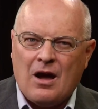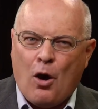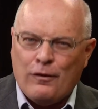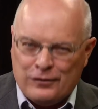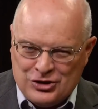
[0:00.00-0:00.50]

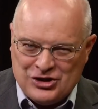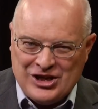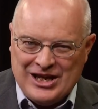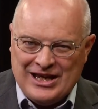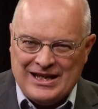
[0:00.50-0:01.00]
over
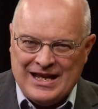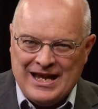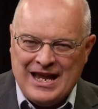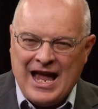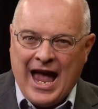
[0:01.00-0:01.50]
sin
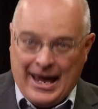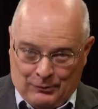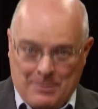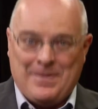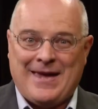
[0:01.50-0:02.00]
and
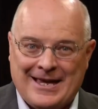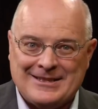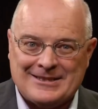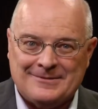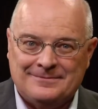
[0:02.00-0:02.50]

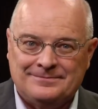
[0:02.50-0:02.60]
repent.